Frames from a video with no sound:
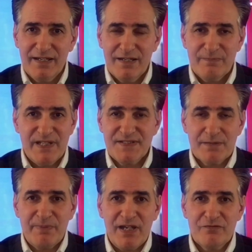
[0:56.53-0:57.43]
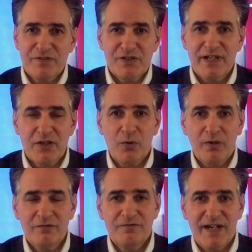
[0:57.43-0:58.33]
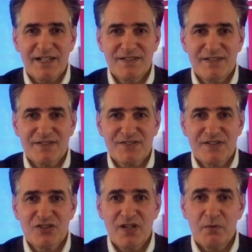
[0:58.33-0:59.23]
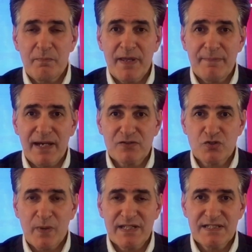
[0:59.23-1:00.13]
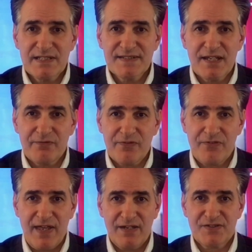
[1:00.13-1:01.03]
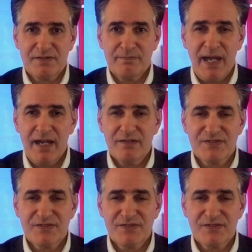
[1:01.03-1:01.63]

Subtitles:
Basic pay for a newly qualified nurse this year would be about £27,000,